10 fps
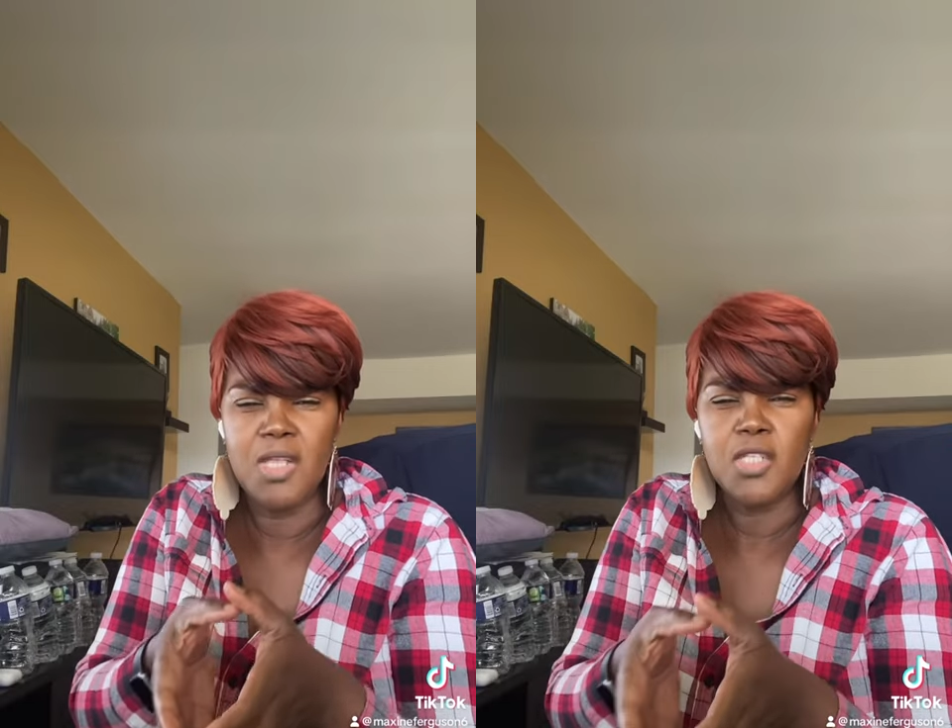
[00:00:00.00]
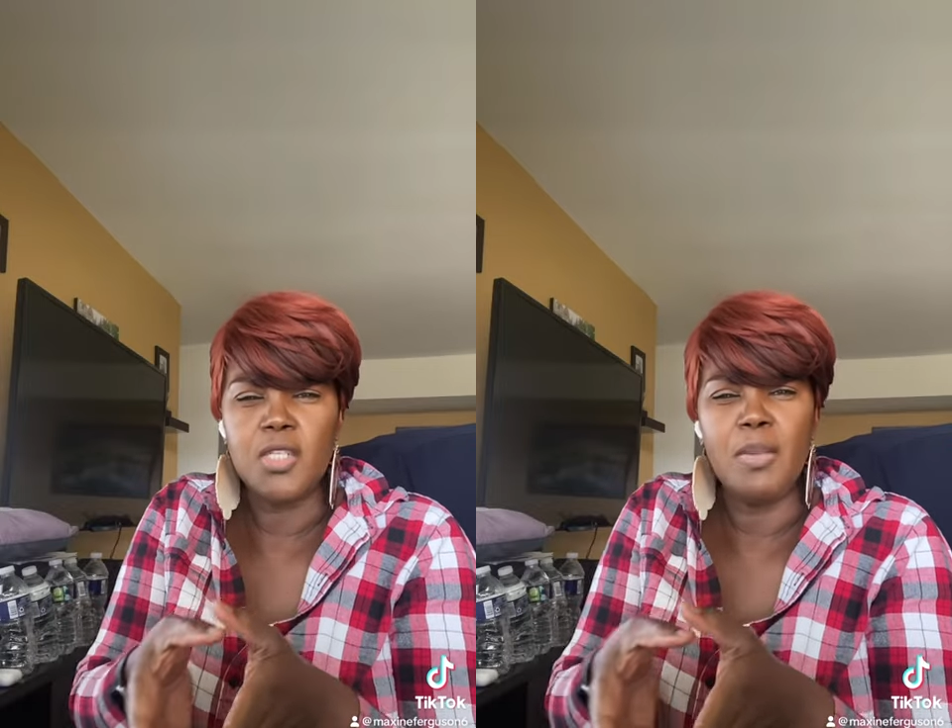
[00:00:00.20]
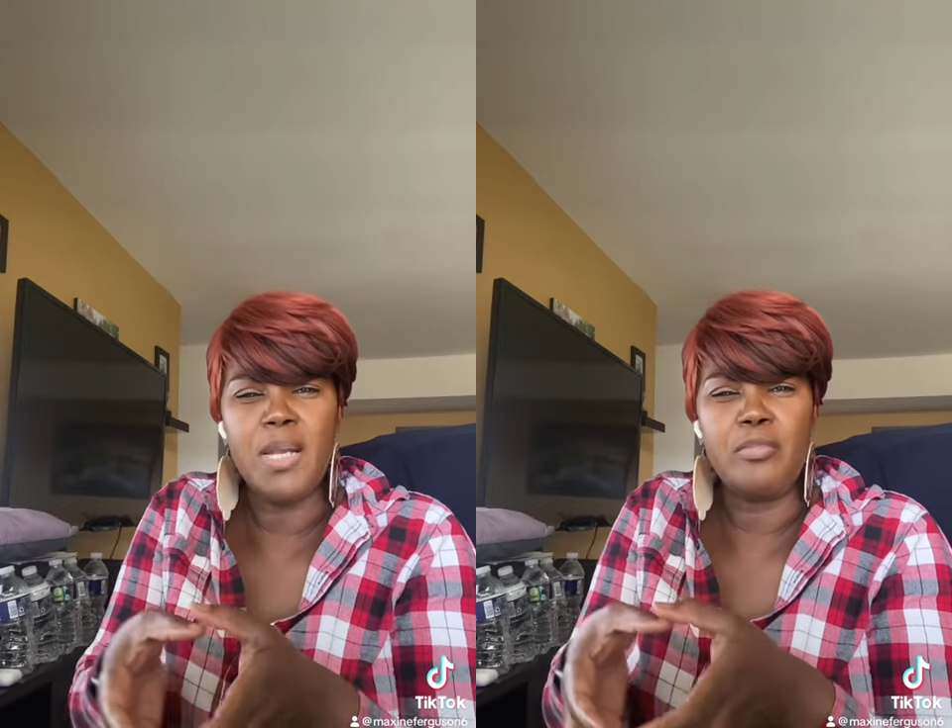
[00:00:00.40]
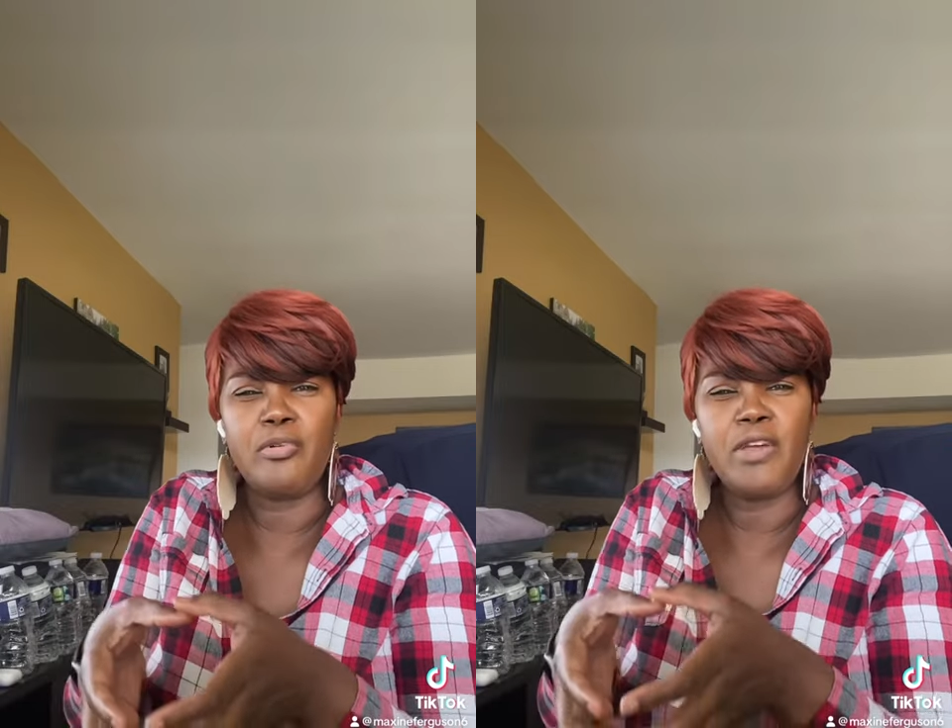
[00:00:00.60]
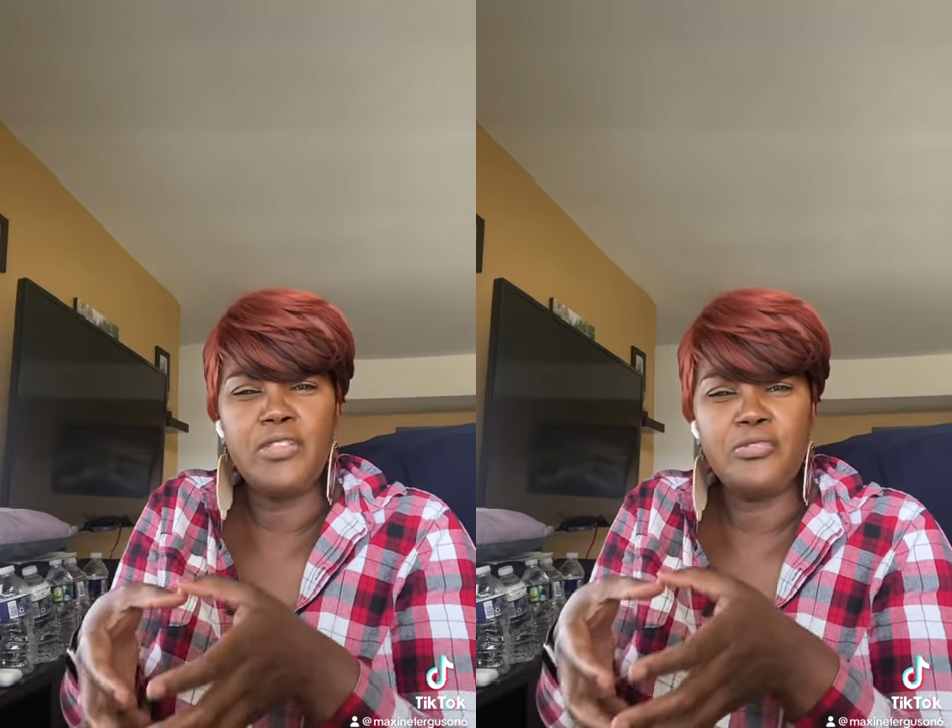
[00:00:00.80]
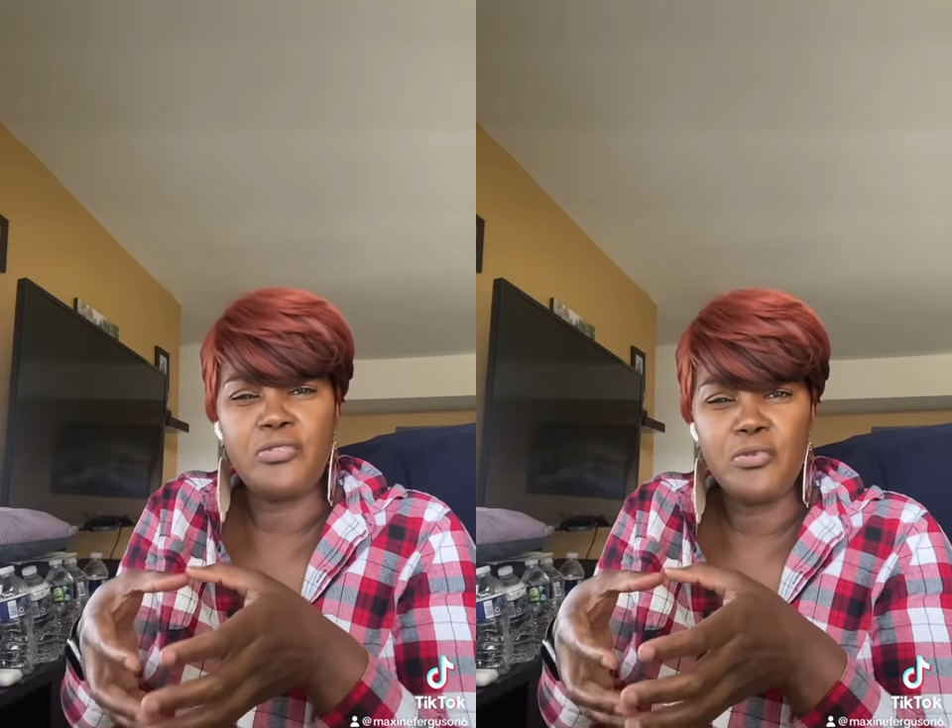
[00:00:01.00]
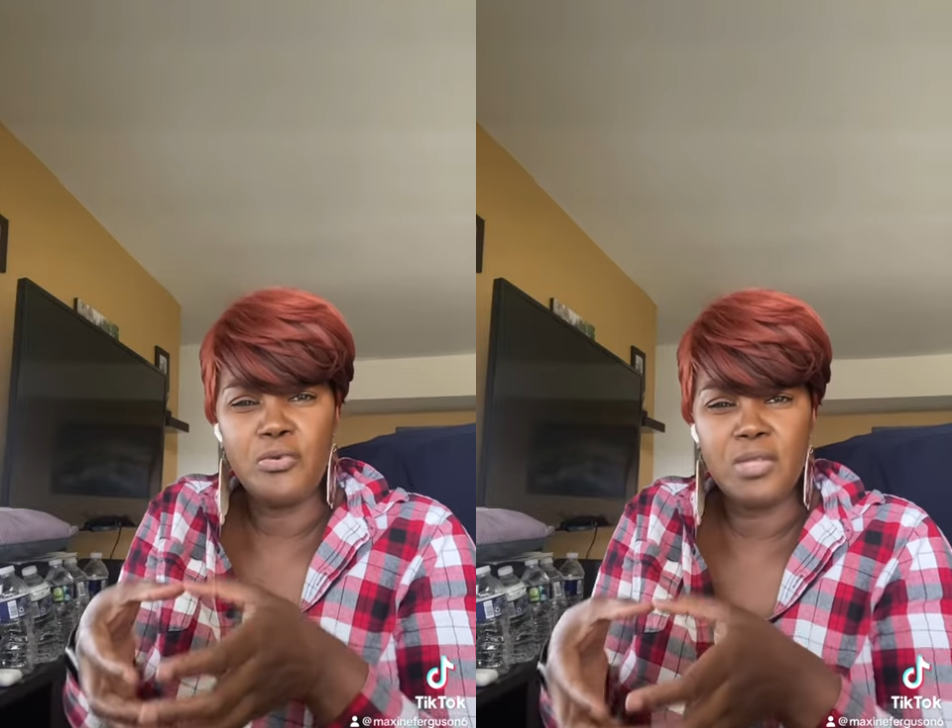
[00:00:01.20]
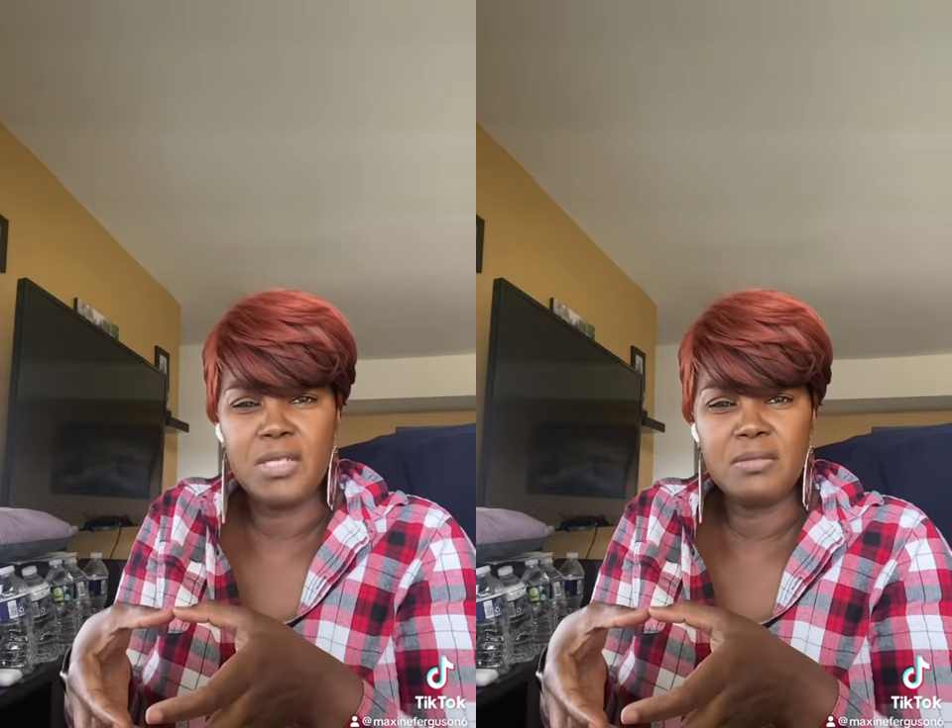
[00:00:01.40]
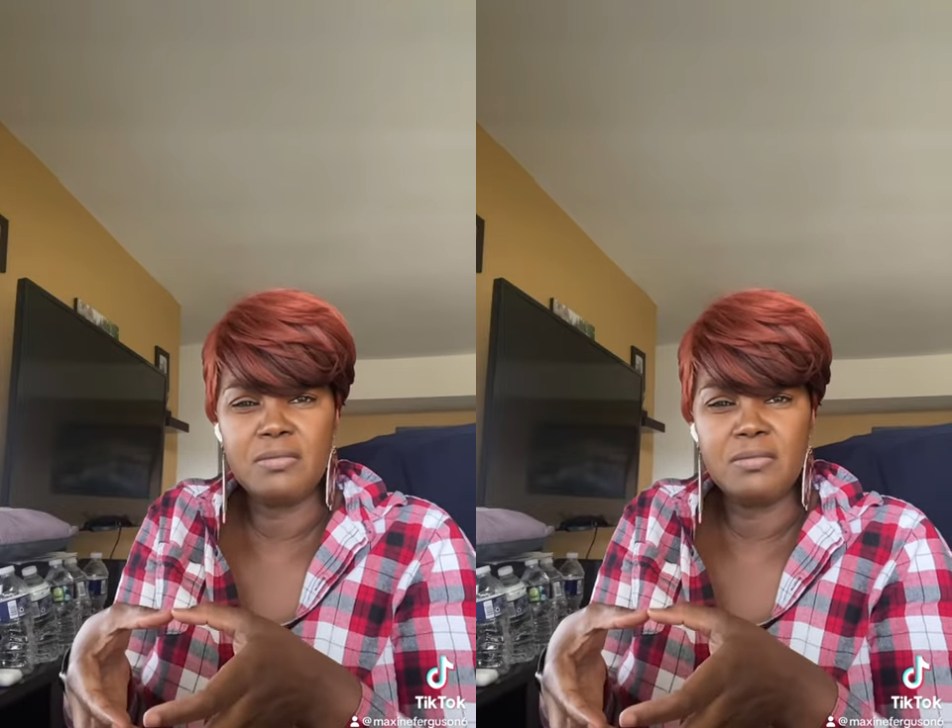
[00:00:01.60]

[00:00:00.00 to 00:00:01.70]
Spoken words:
some of the breadfruit,